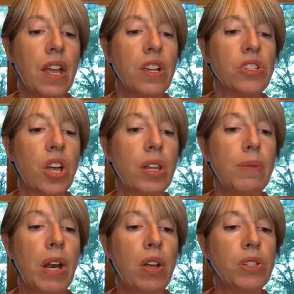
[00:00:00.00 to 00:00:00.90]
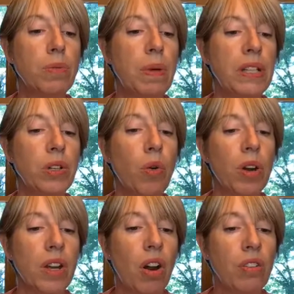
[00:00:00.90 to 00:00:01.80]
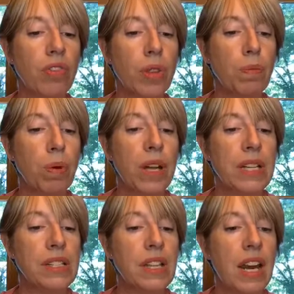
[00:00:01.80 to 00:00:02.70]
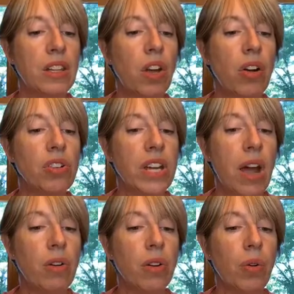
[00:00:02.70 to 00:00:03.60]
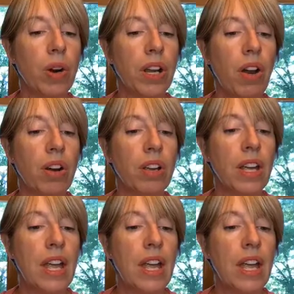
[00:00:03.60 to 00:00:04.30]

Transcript: Solomon also built a courtyard for the priests and a large outer courtyard.